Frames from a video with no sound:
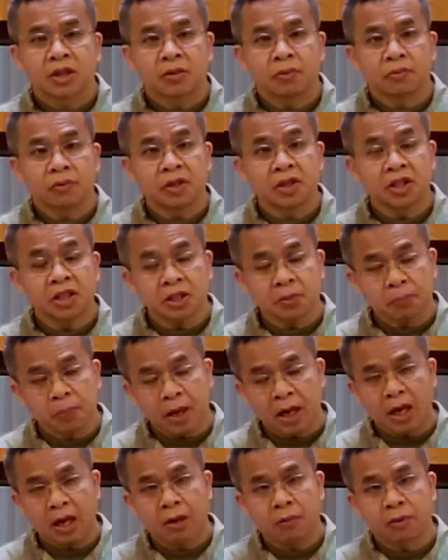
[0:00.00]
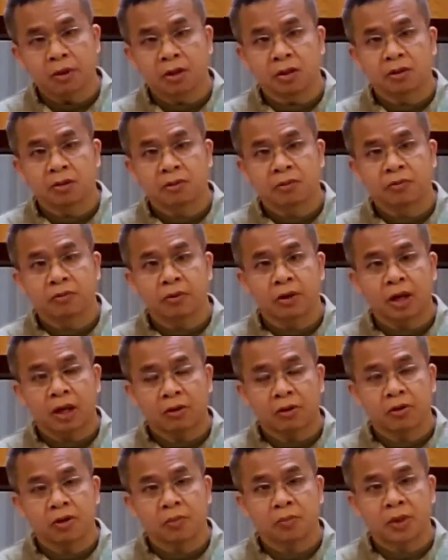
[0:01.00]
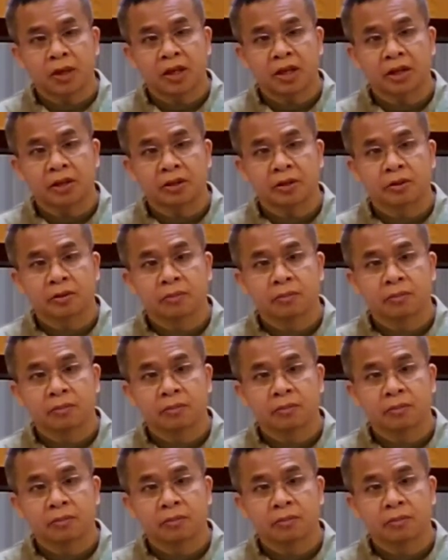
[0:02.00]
We need power for our mind